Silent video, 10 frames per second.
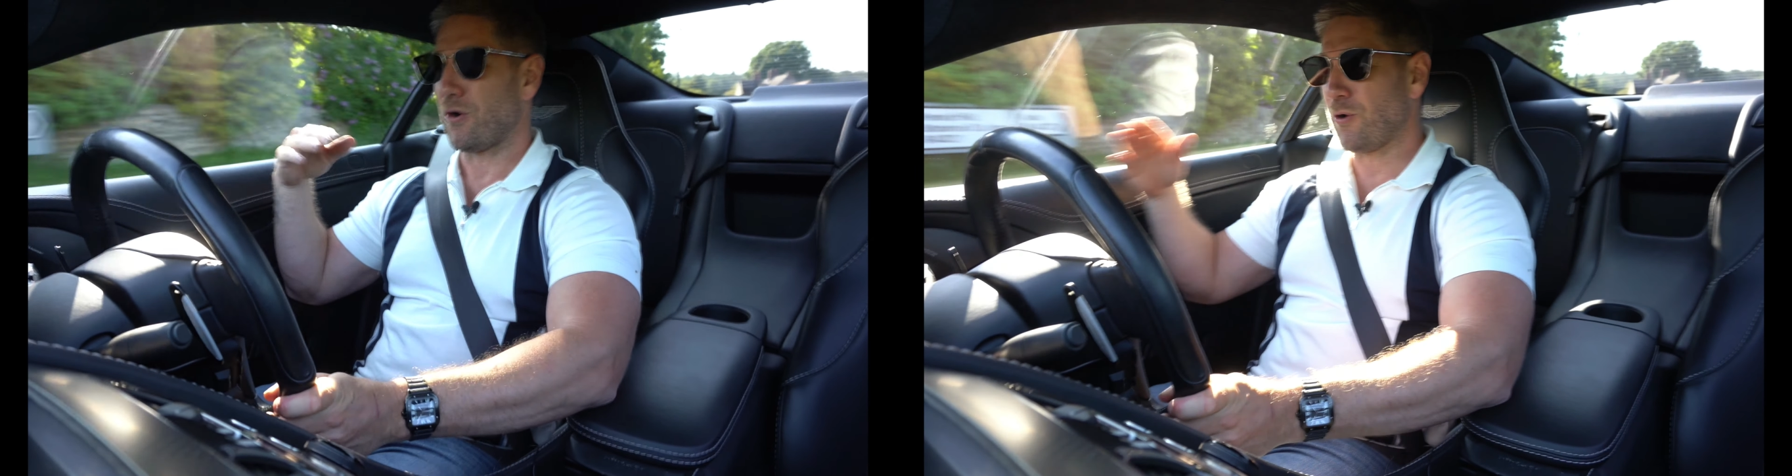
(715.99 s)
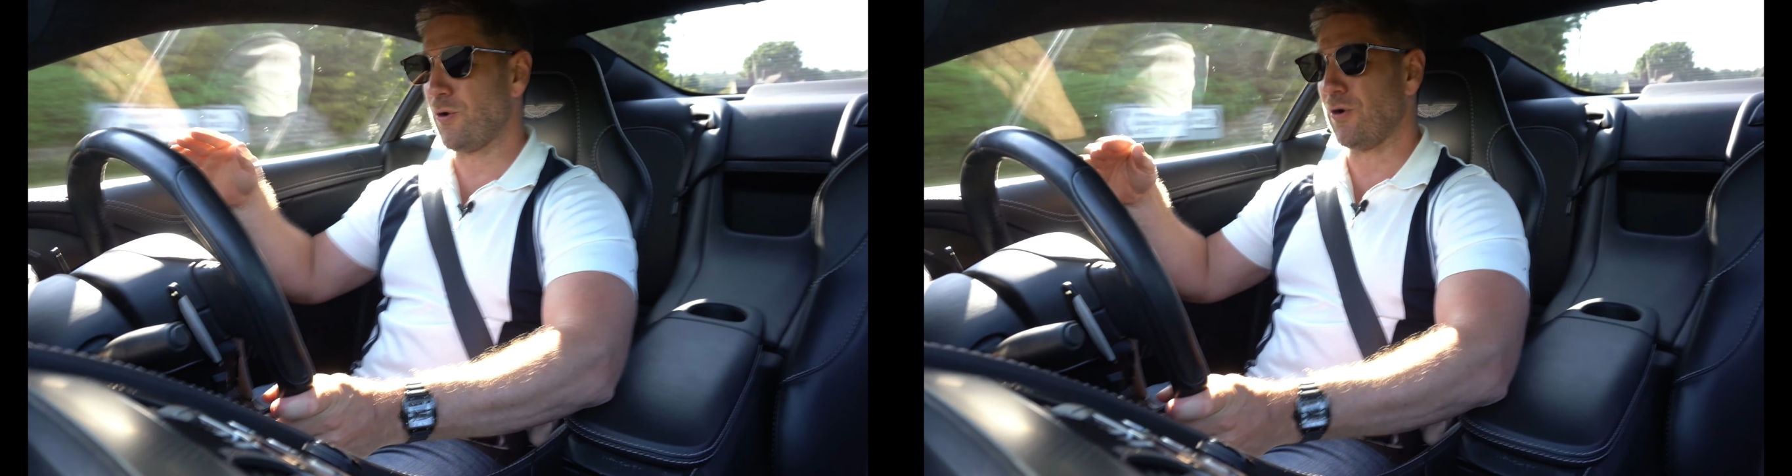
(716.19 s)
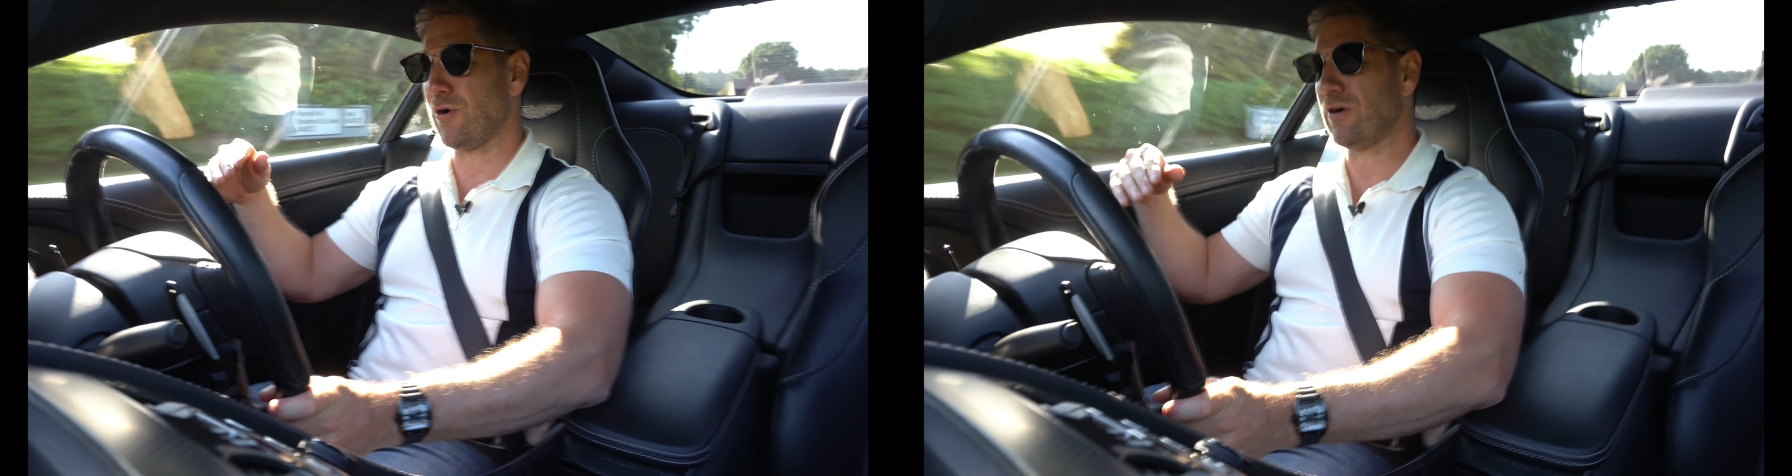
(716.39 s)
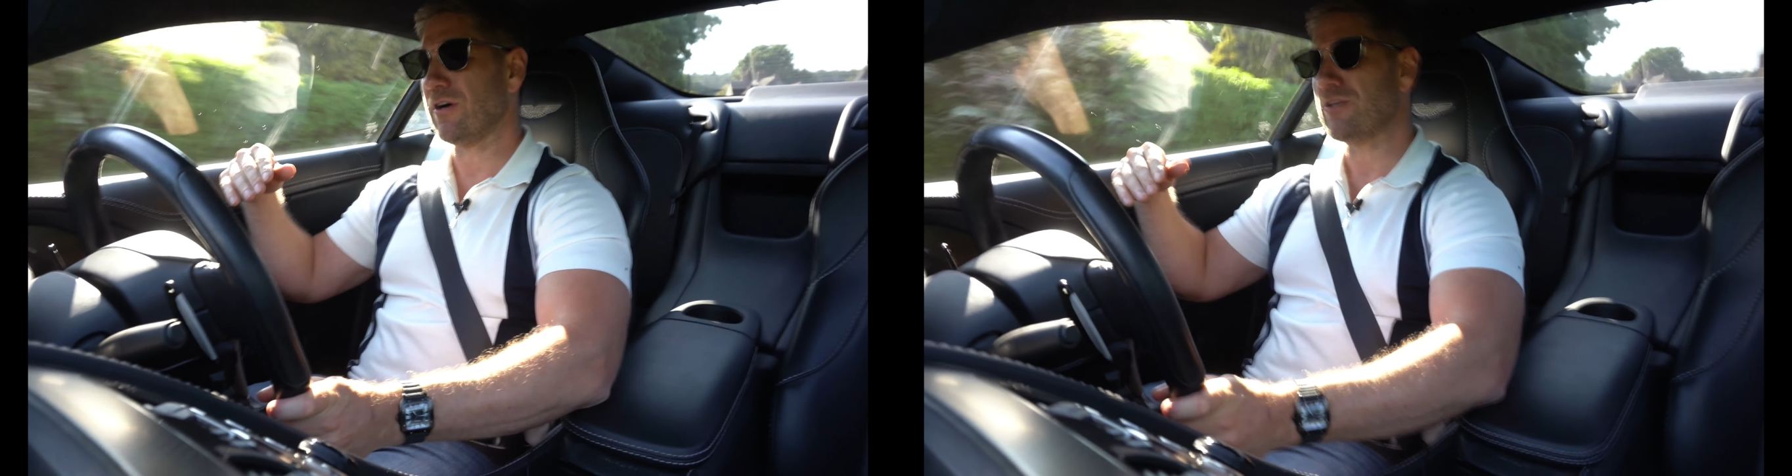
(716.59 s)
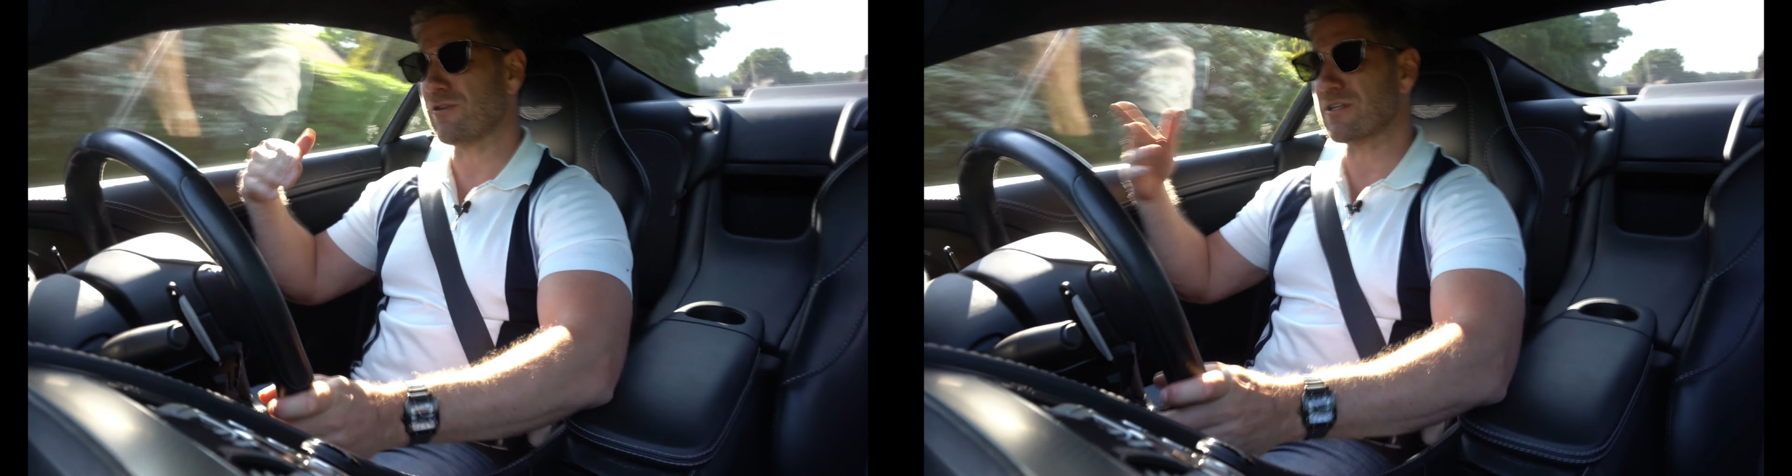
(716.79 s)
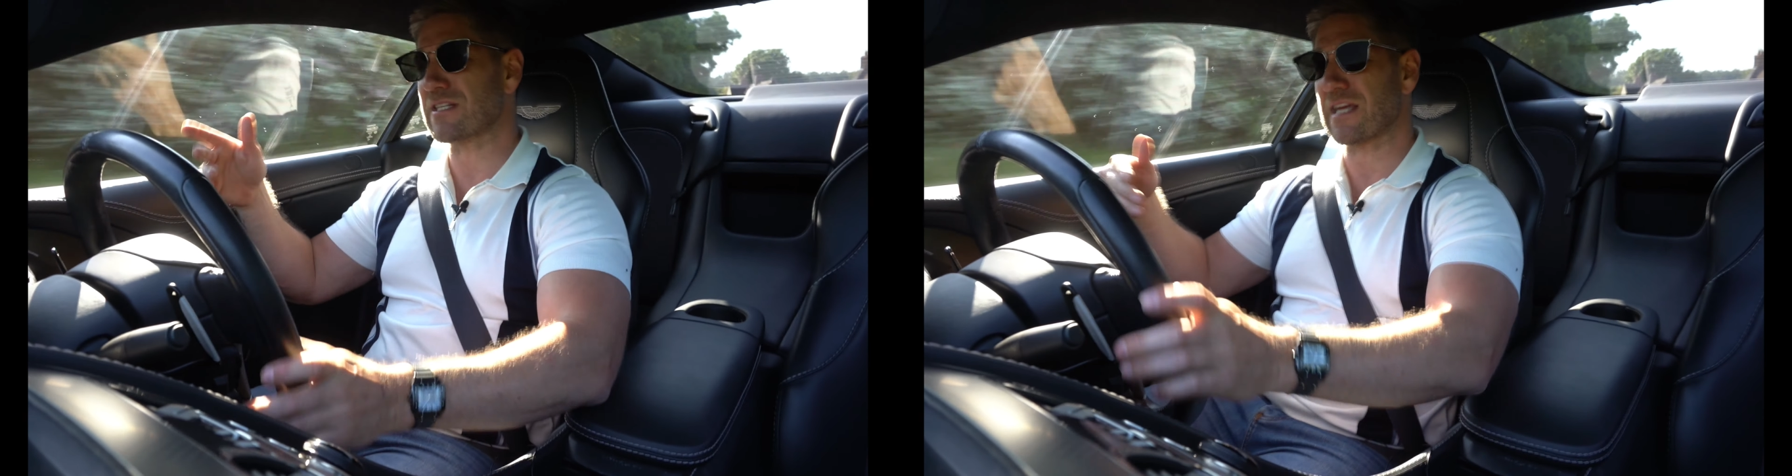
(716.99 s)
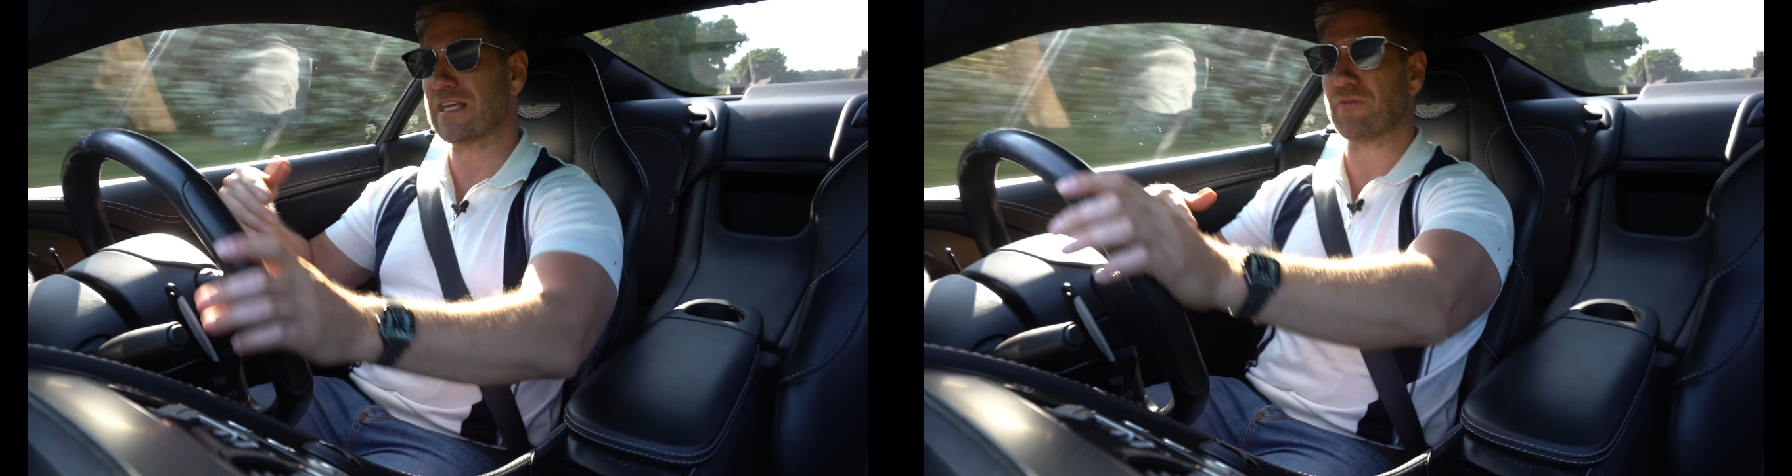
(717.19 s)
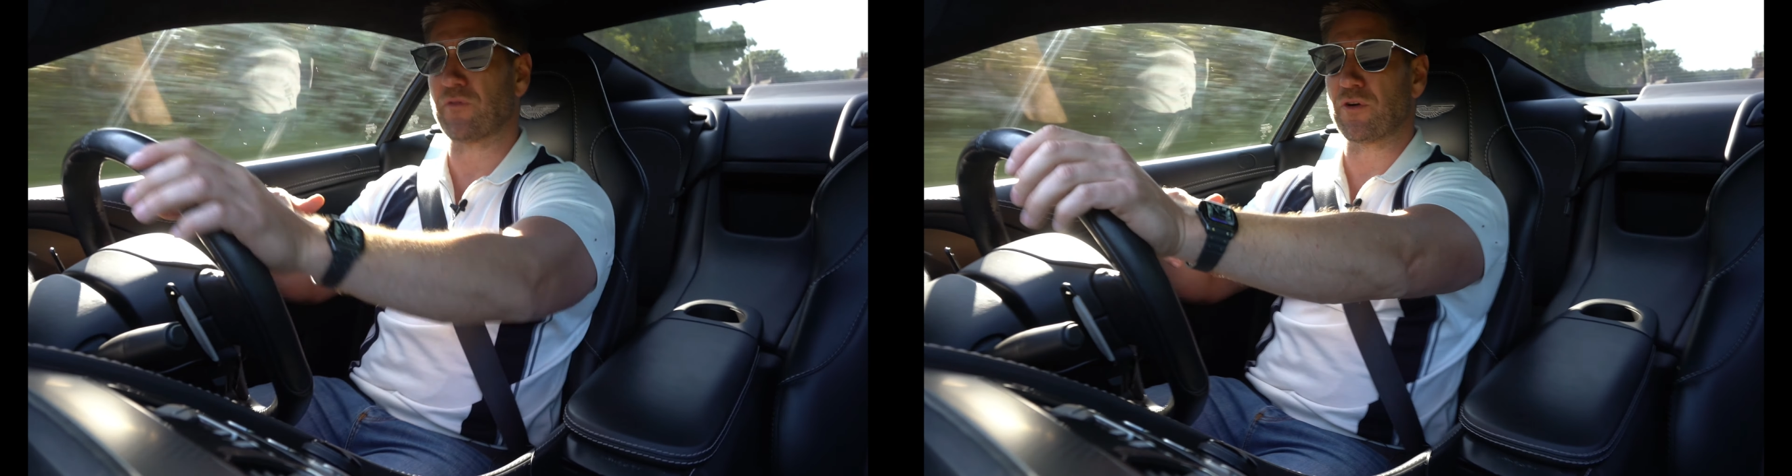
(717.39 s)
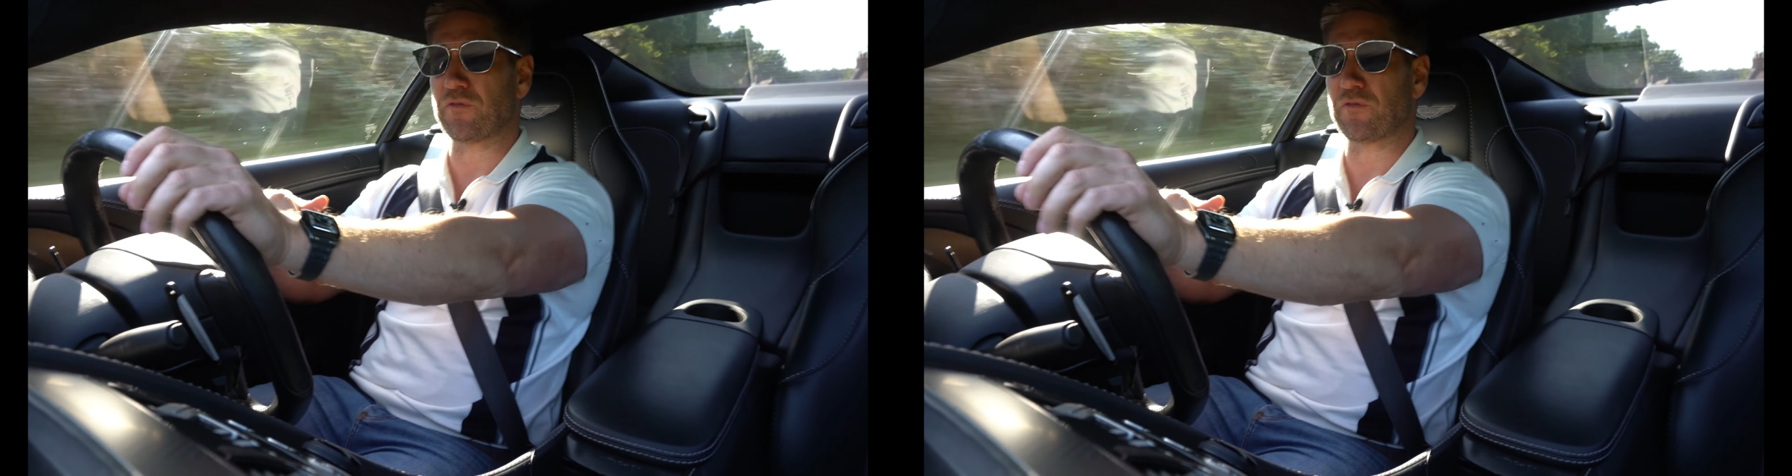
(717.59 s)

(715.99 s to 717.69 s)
or you can take it for a